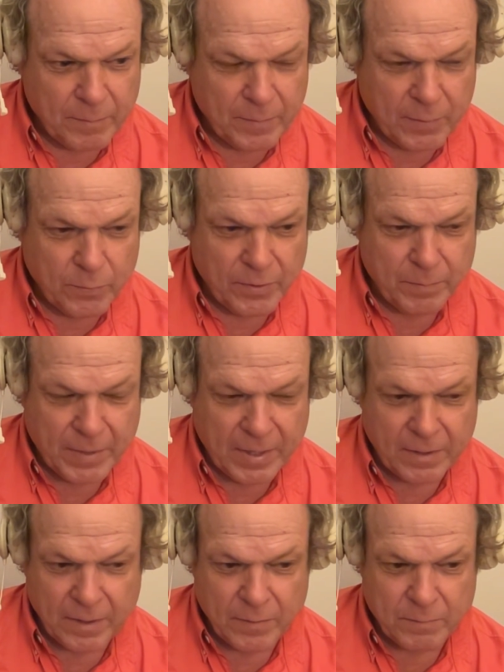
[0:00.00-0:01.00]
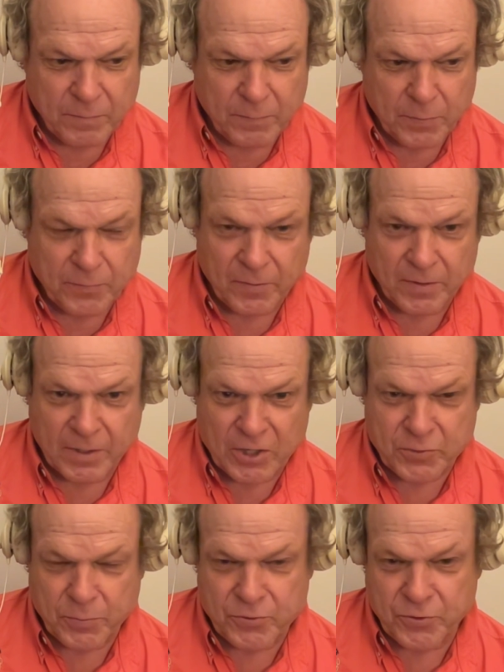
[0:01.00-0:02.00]
It would make it both for the
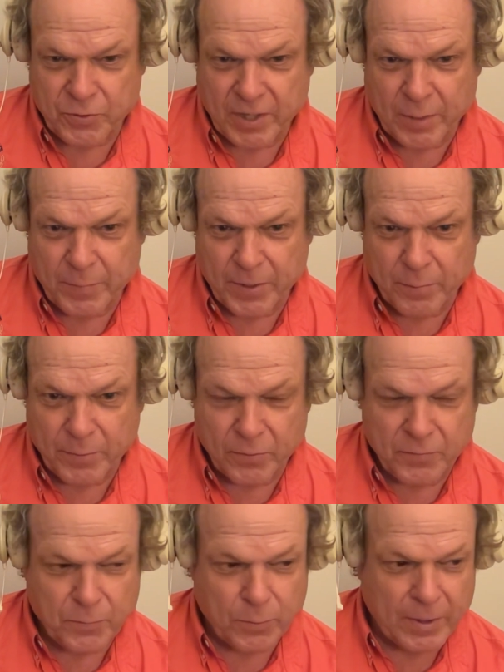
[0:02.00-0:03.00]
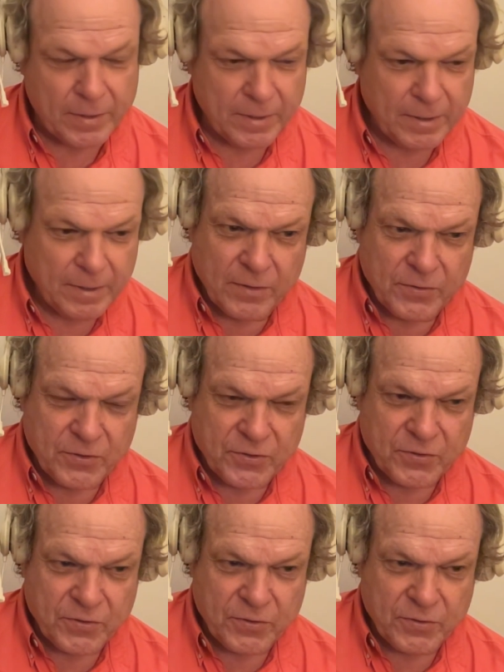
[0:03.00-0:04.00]
customers who'd get a better boat for it. There's
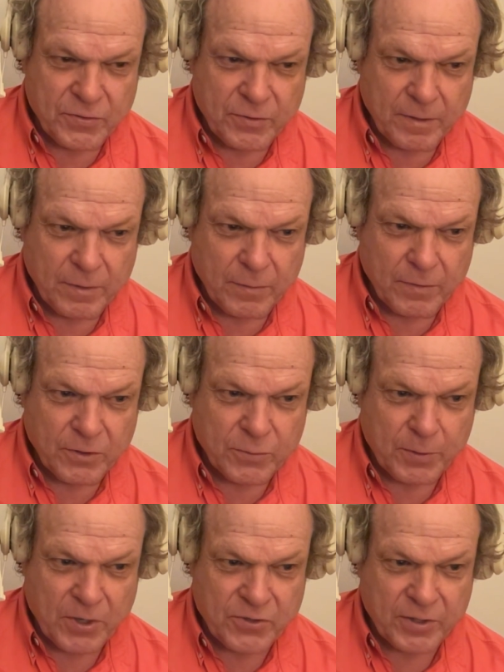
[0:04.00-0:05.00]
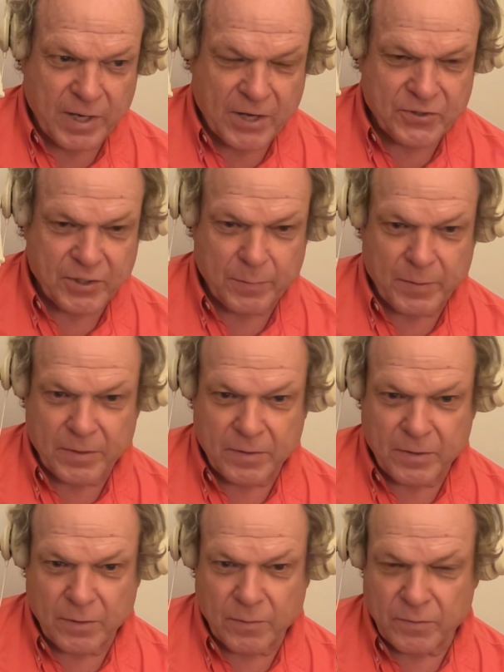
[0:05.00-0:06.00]
this, expression, axiom that,
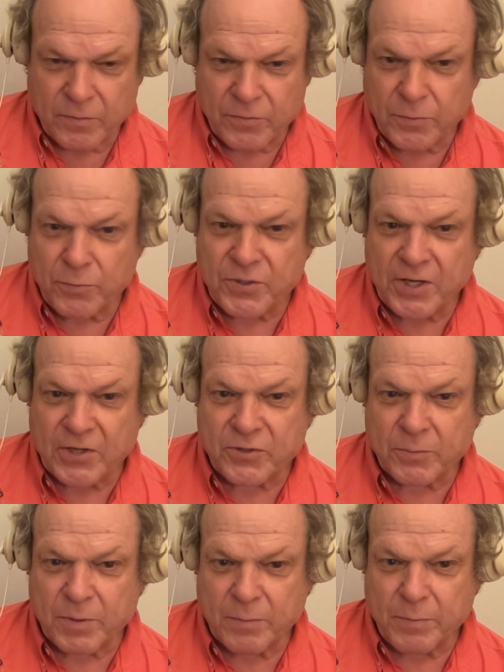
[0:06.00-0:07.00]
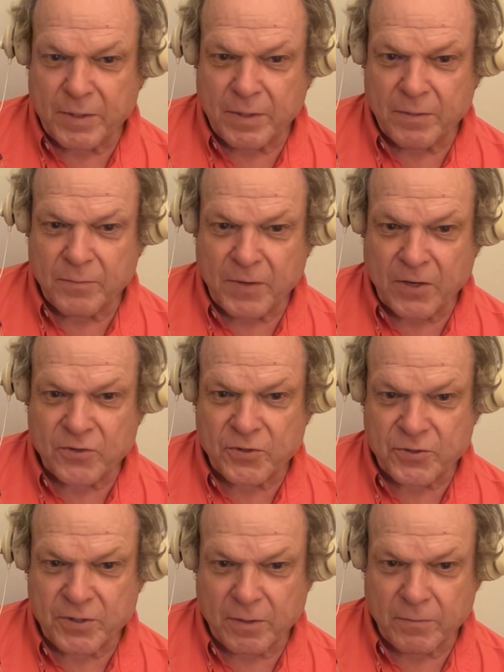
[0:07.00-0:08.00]
enthusiasm can be
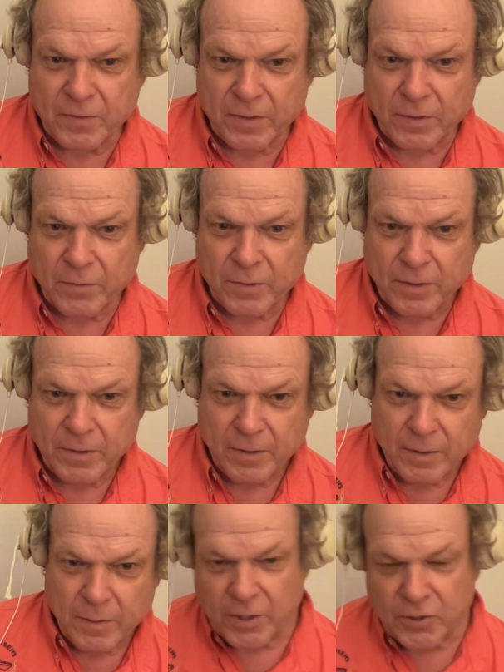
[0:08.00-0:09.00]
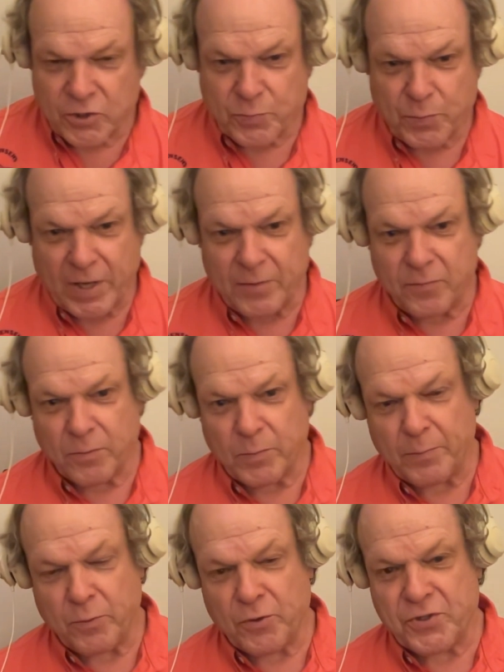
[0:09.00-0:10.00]
infectious, Steve. It can spread from
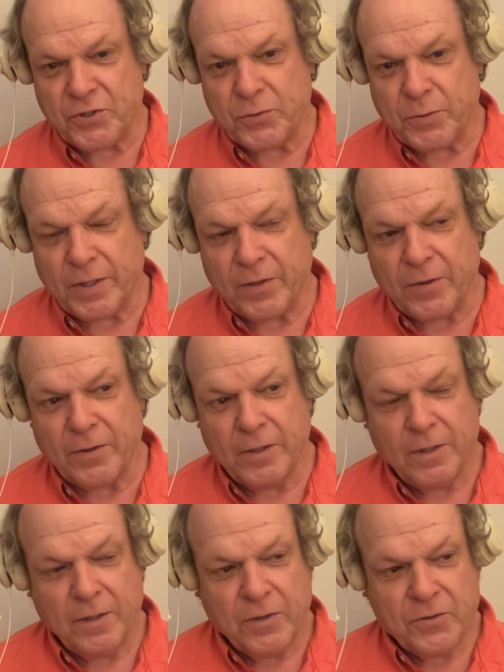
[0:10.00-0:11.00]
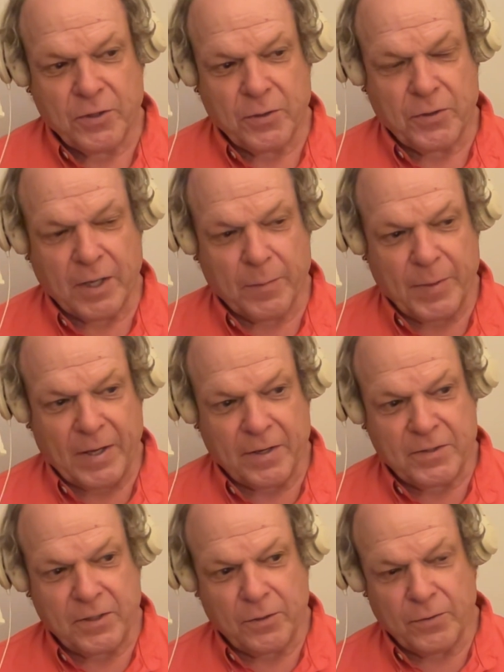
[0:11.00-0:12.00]
one person to another. So you think about
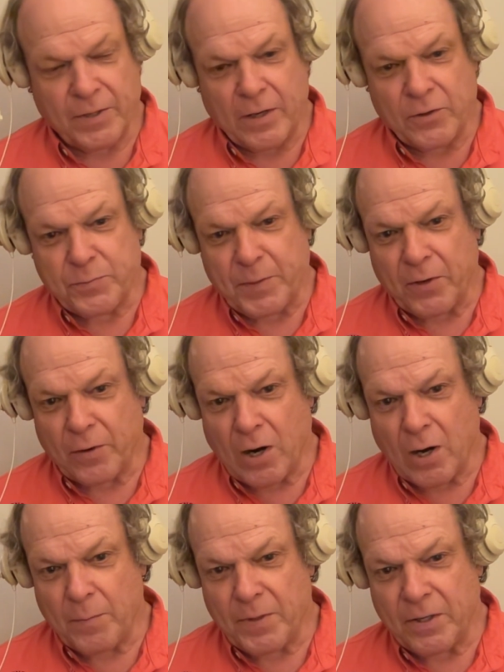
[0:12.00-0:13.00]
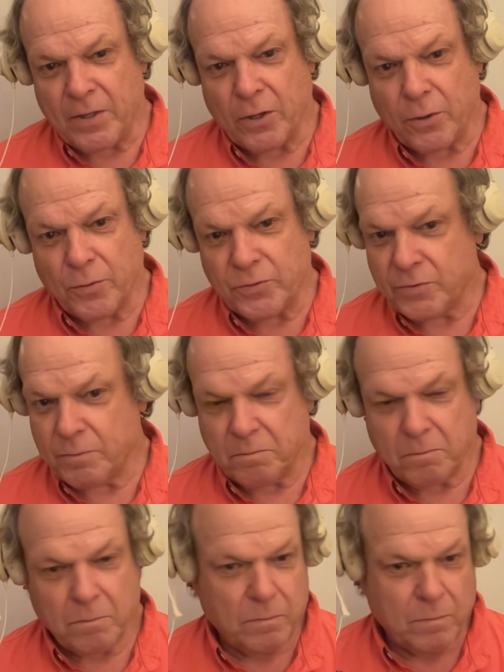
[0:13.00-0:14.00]
a dealer now is better armed. He knows
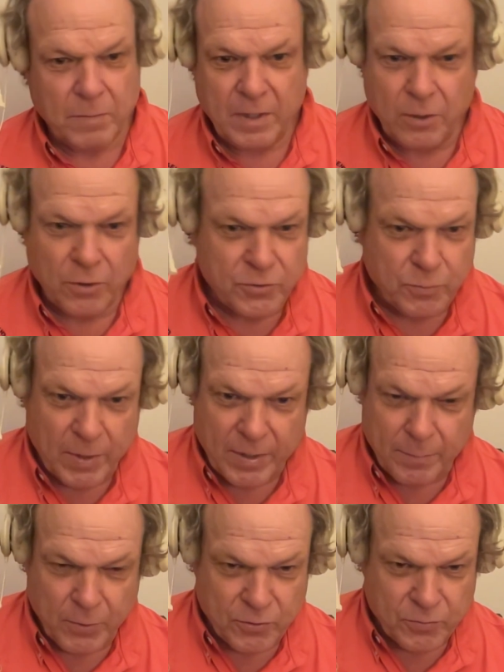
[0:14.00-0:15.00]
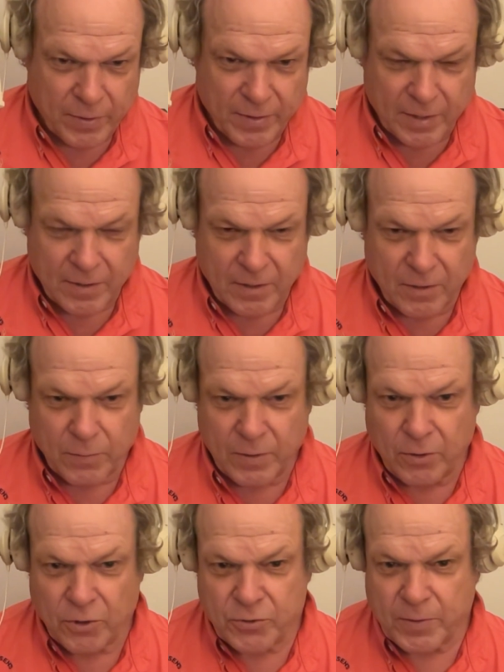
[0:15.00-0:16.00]
why the boats run like they do.
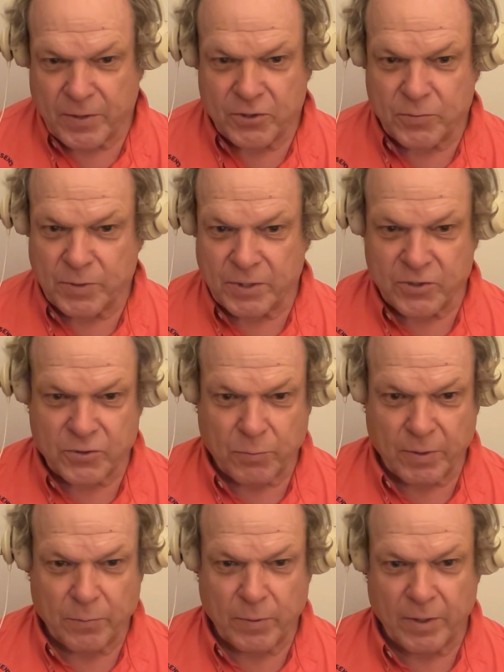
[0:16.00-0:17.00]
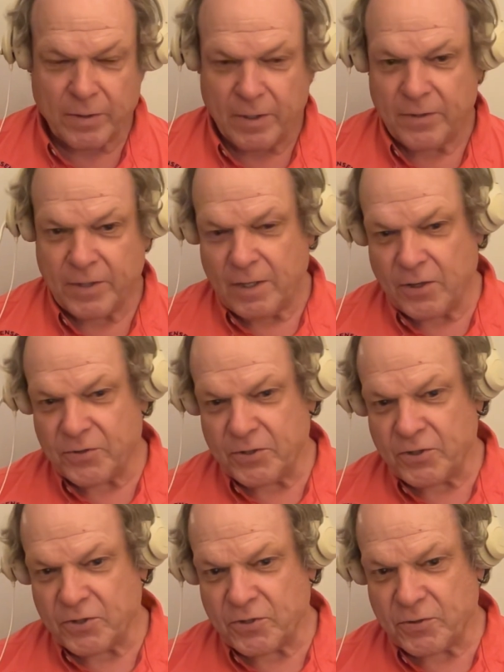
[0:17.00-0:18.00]
He knows why this one doesn't run well. He
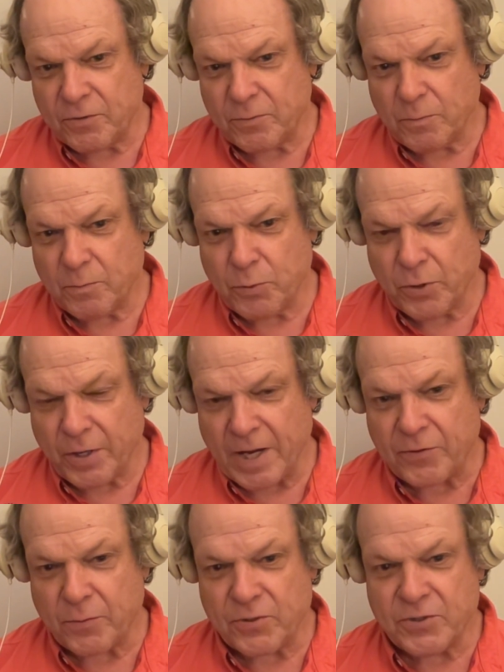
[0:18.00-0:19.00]
doesn't just put it out there.